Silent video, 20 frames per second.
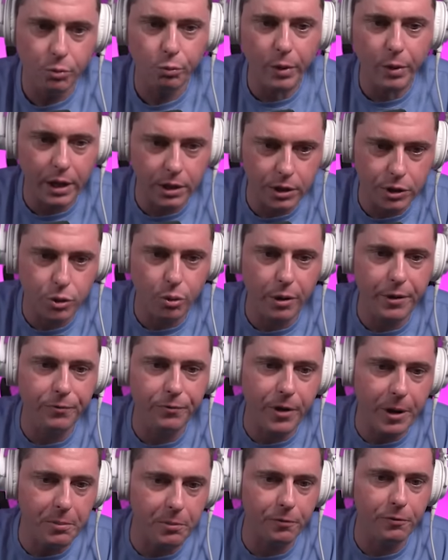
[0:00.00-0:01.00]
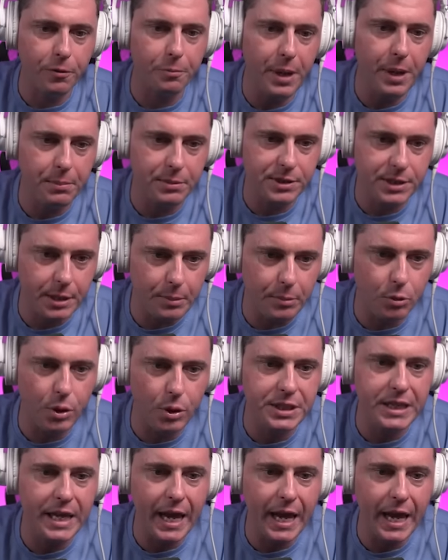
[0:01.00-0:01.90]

Regulatory framework for payment stablecoins.